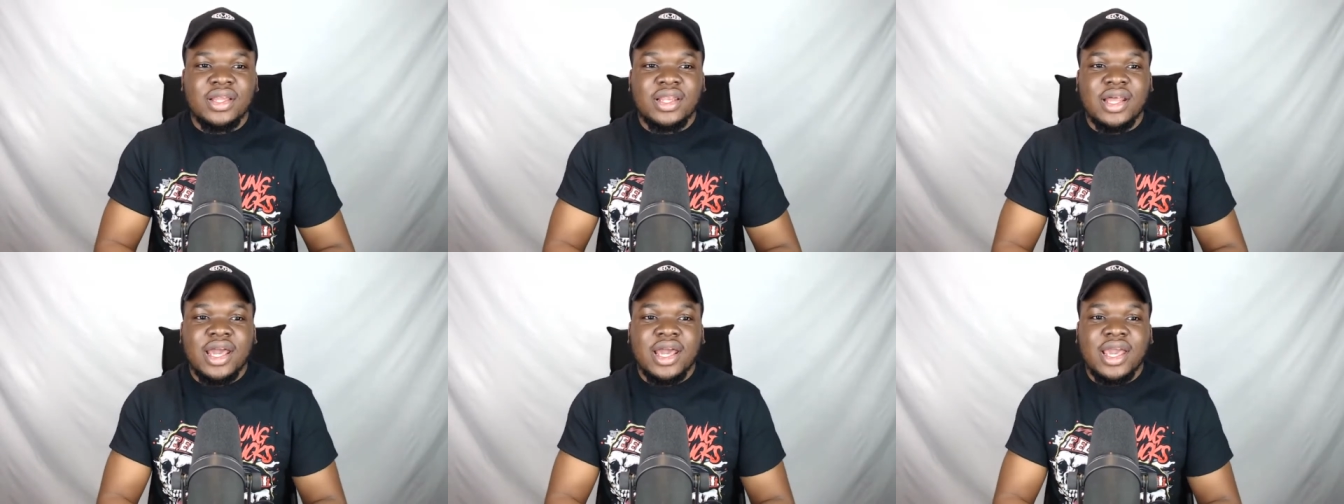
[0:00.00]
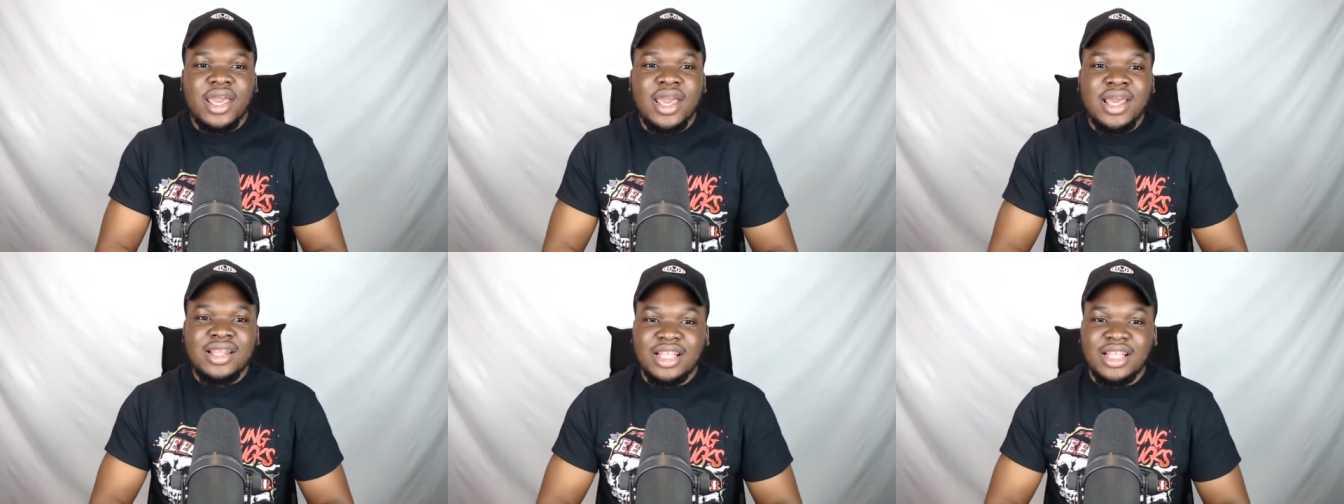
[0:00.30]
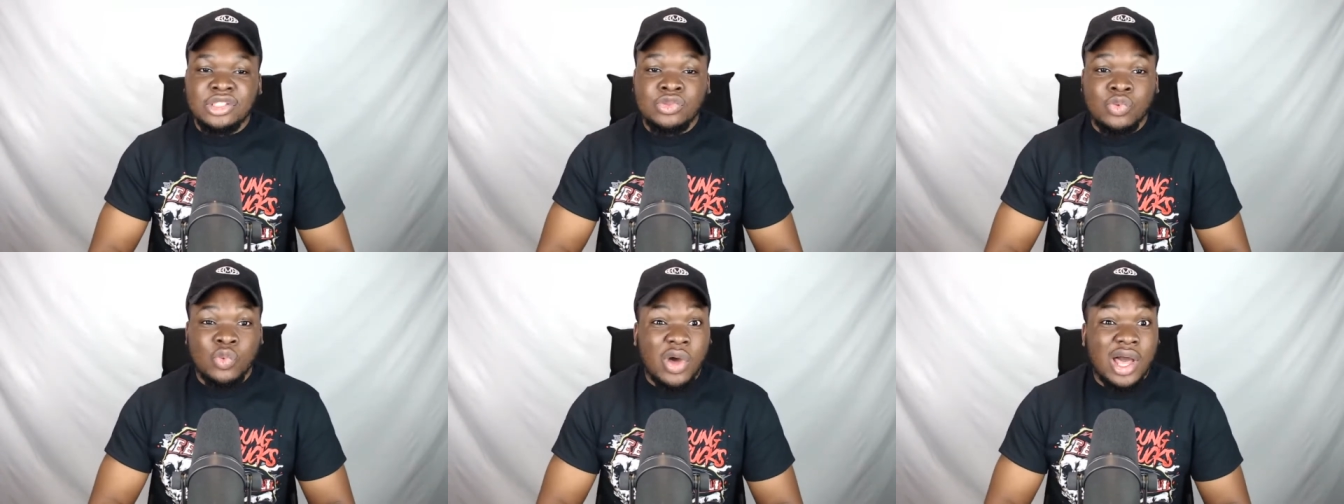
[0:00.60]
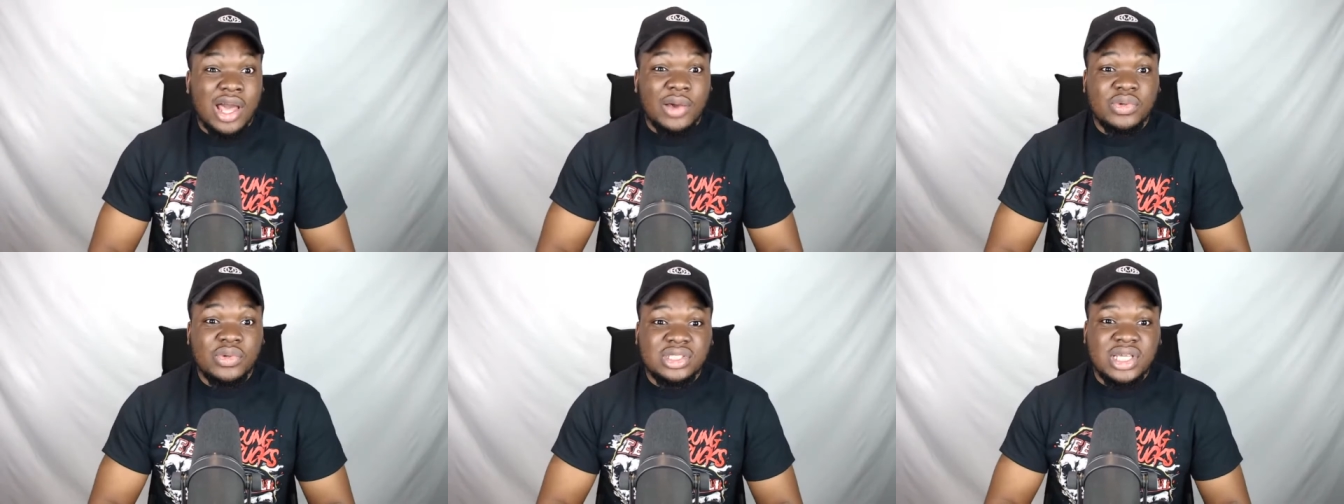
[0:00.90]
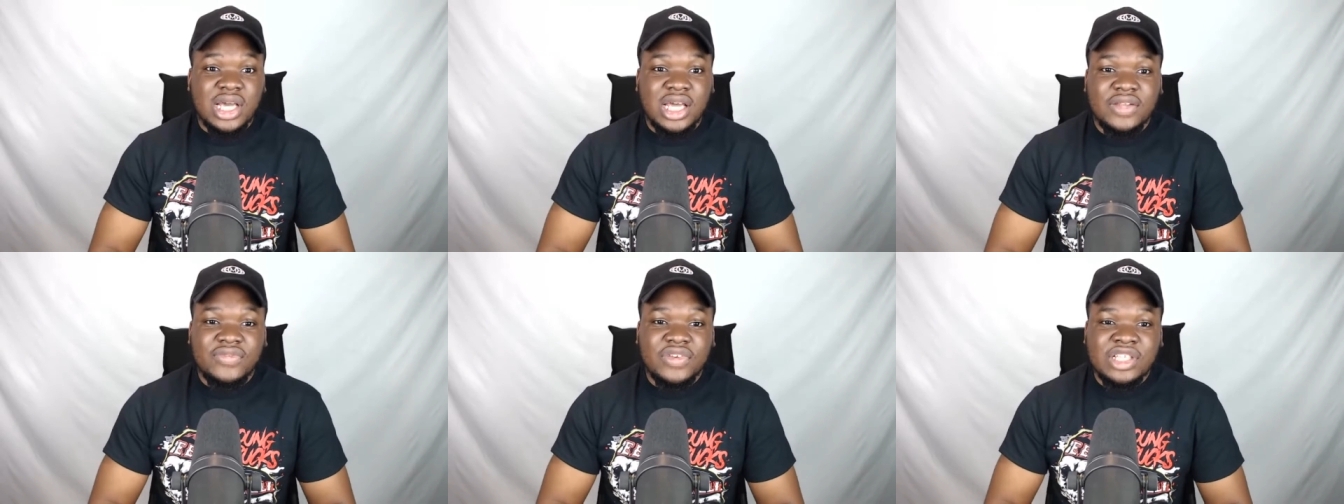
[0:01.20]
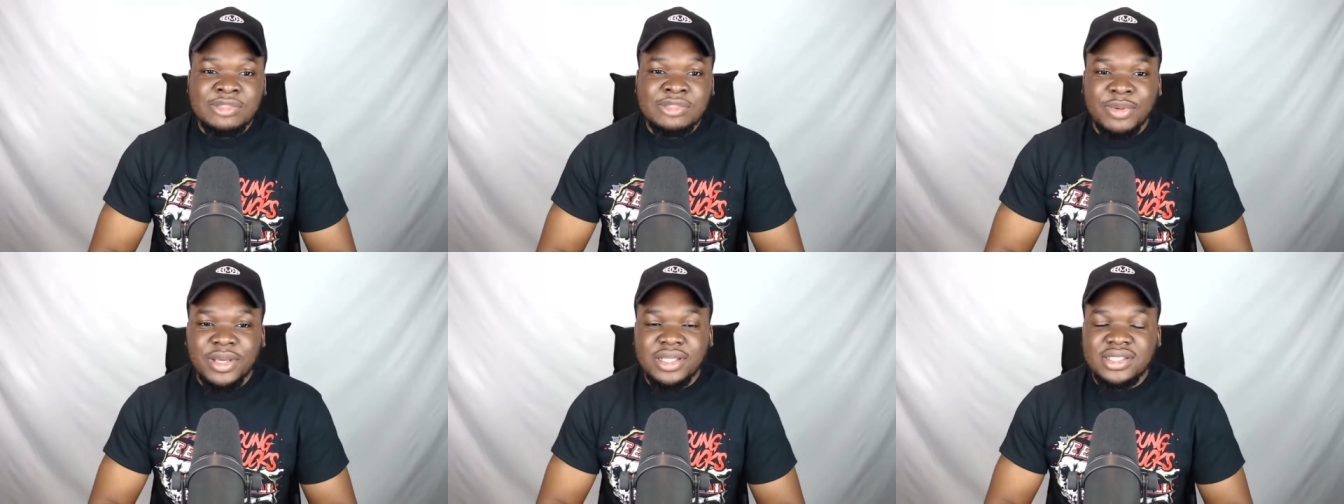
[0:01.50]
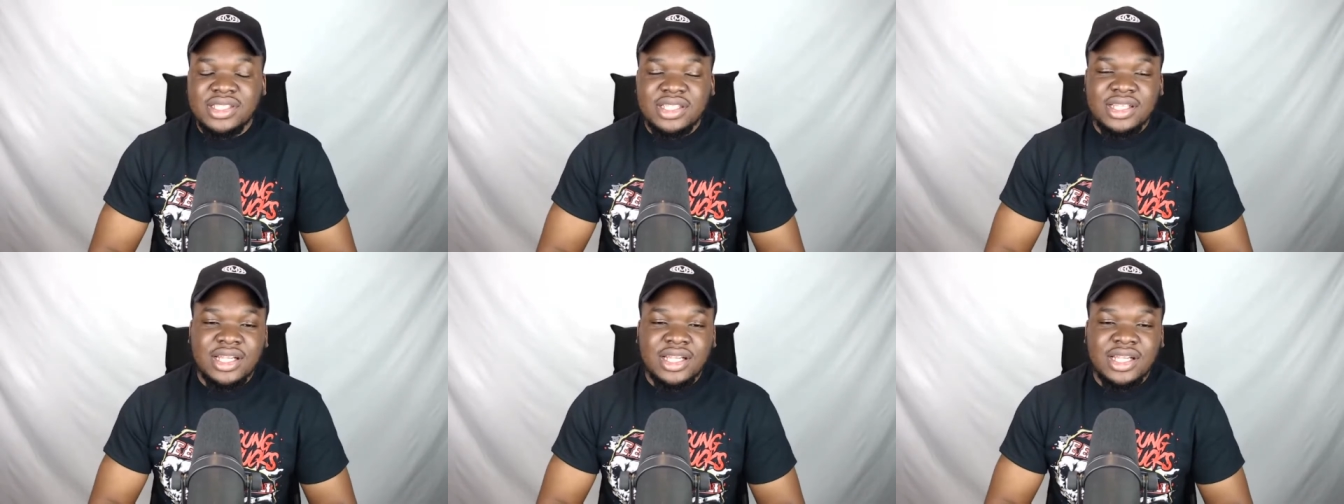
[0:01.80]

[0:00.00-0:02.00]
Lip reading: Like, that's what I was kind of expecting.